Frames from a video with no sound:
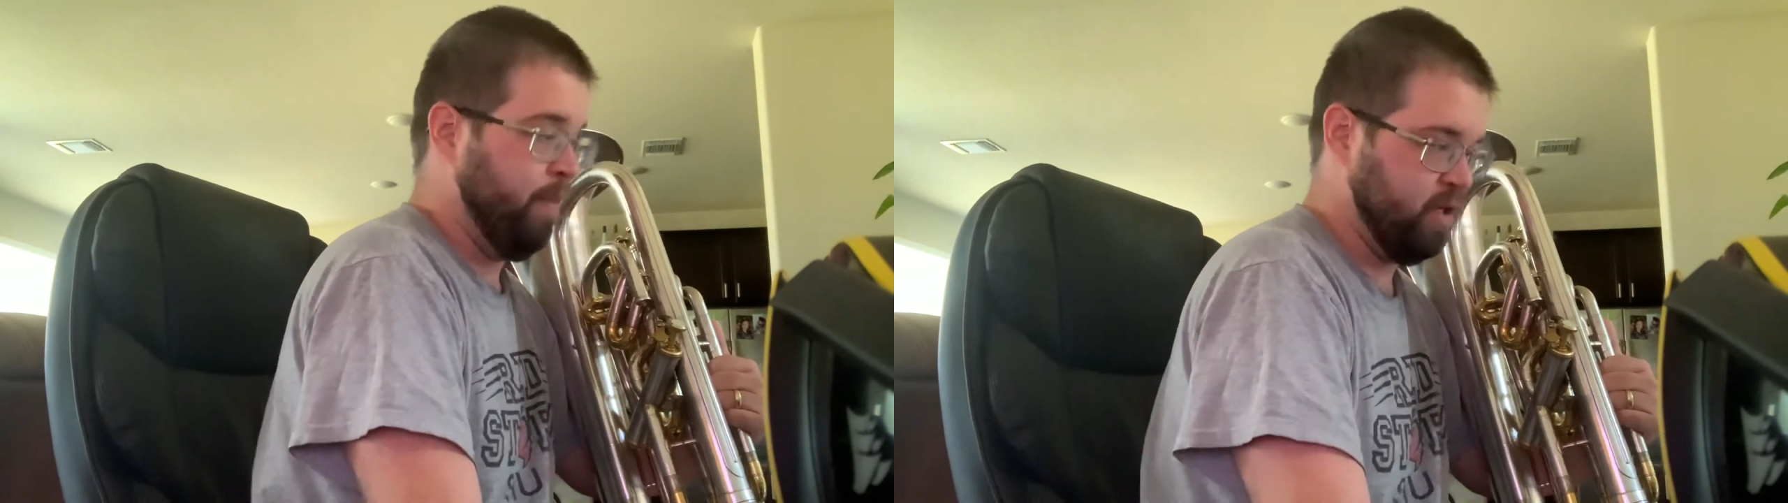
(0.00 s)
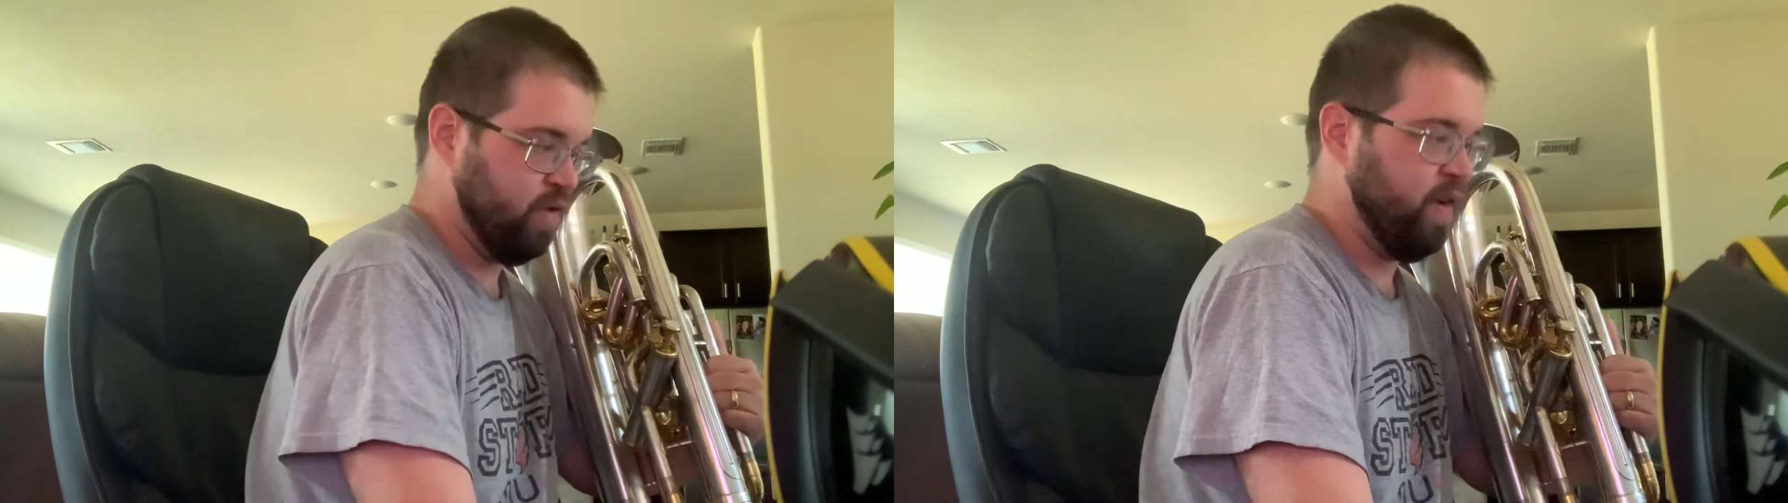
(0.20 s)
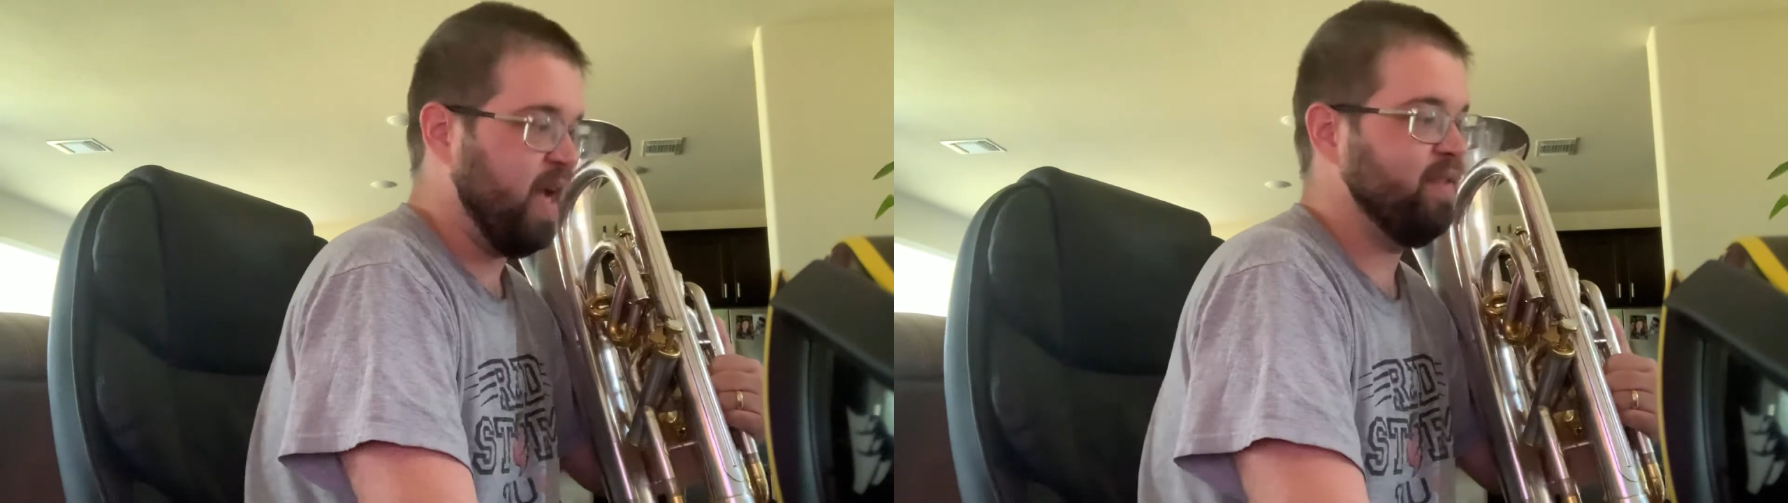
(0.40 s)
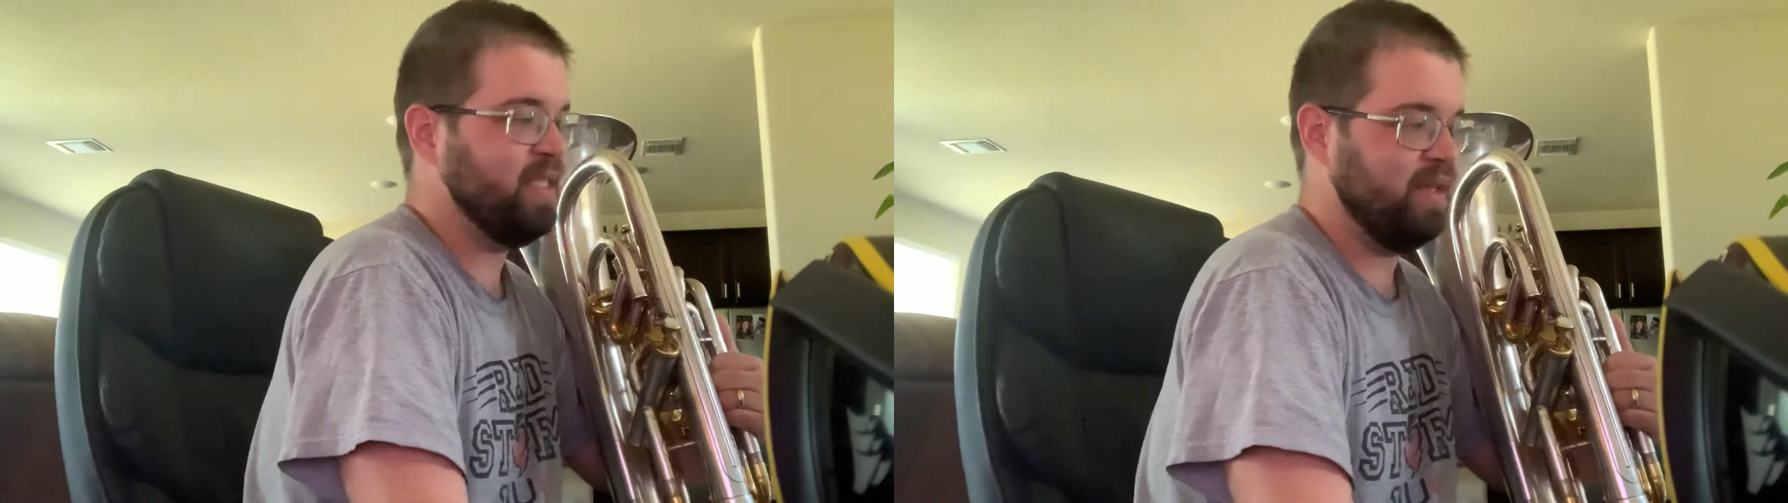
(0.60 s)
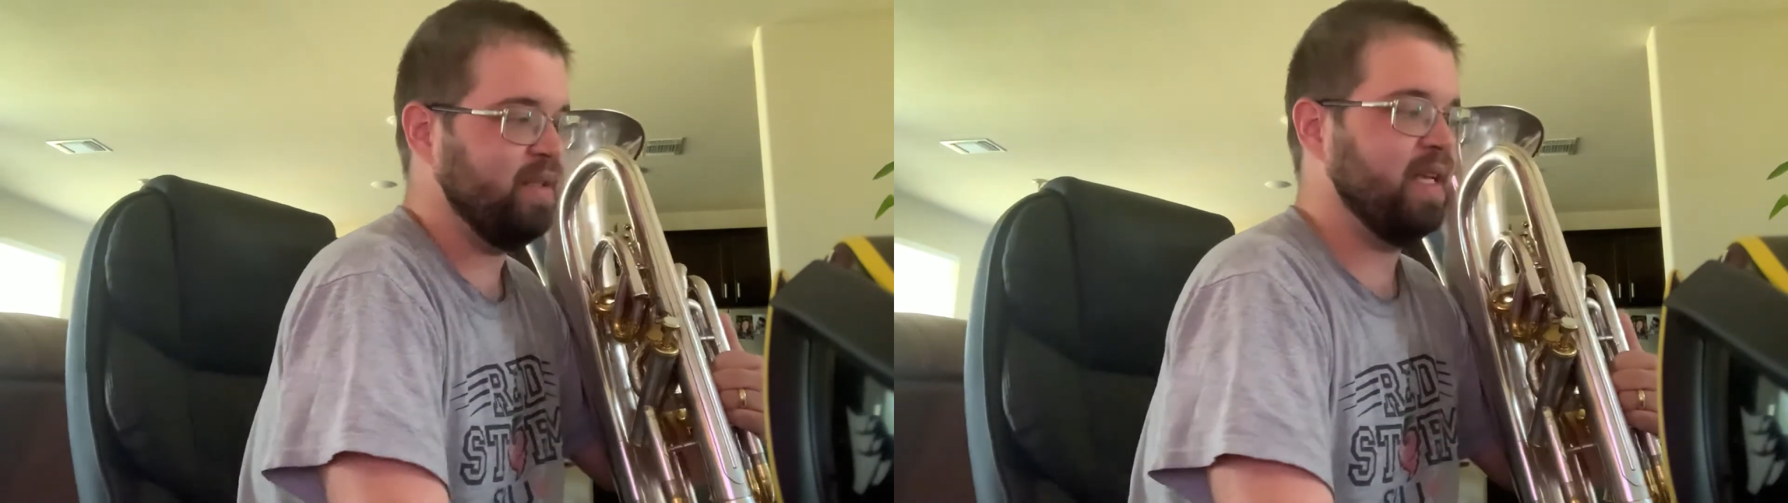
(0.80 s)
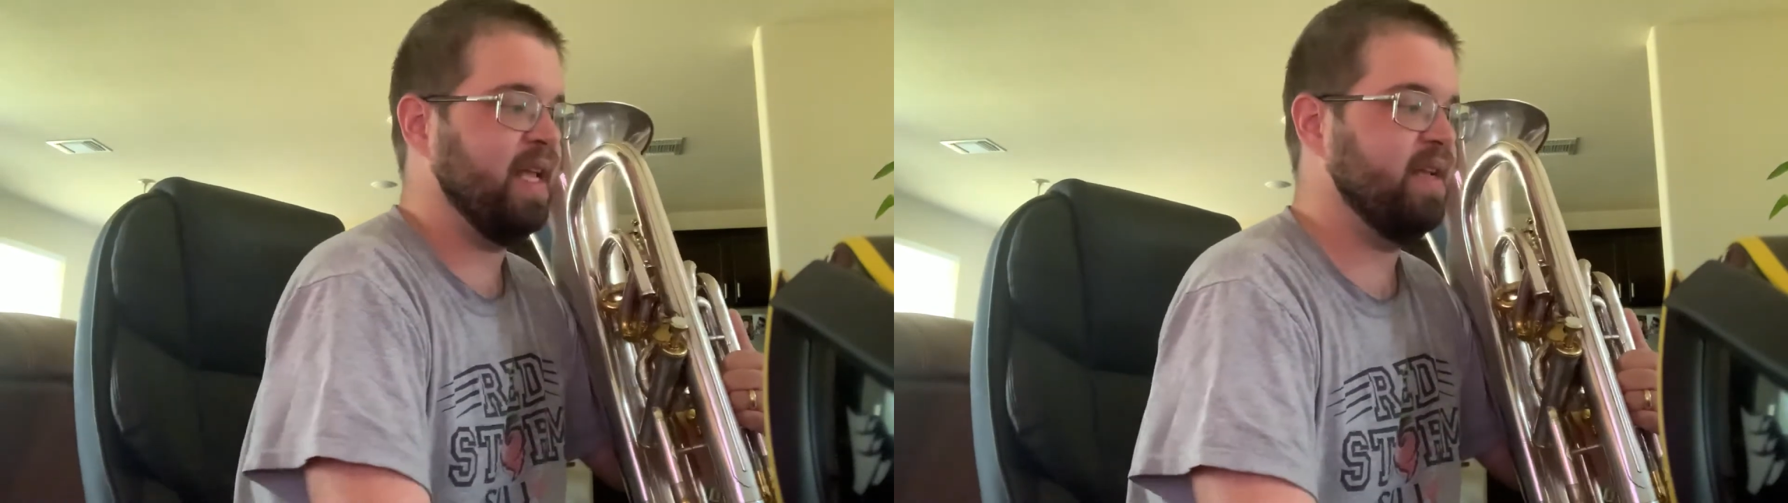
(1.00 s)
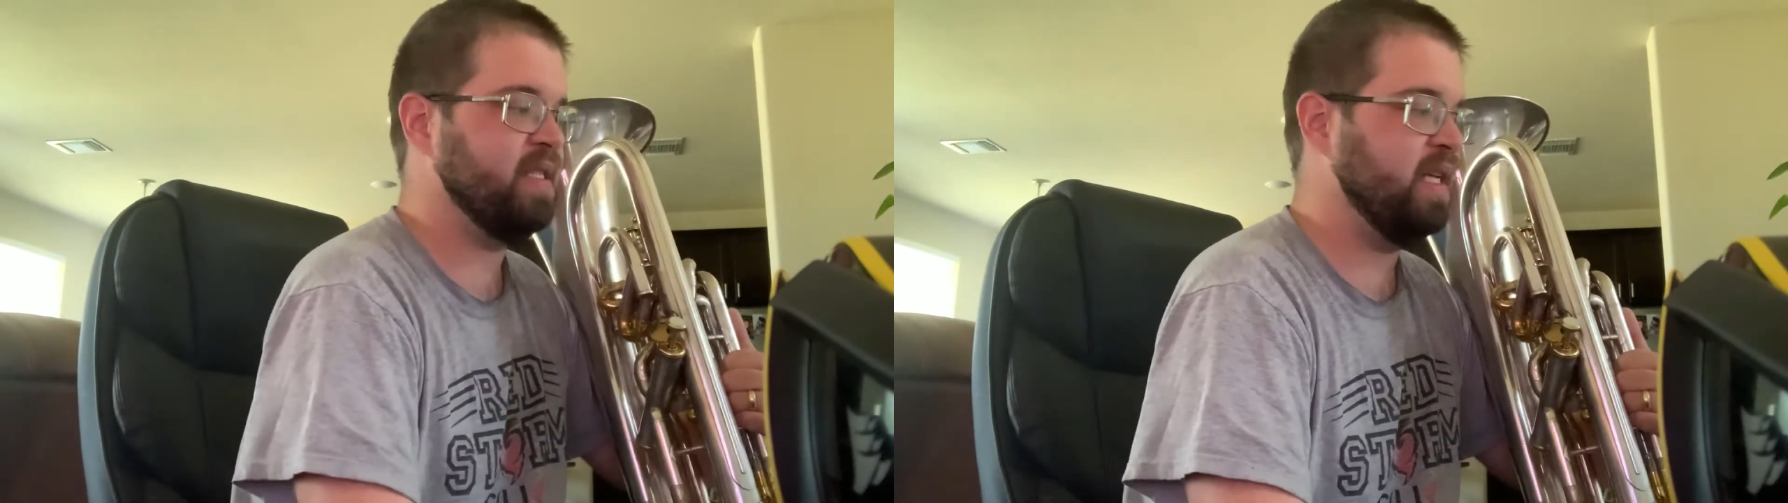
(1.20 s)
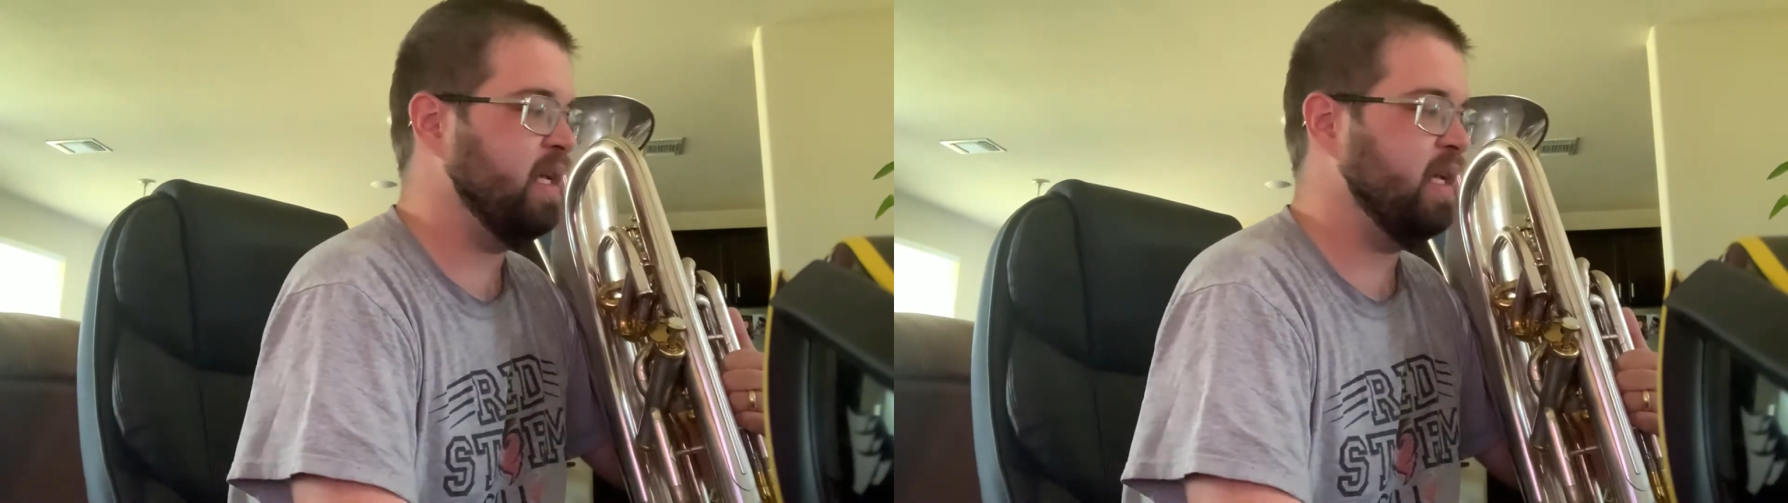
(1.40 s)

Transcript: Measure 5, still in the key of C.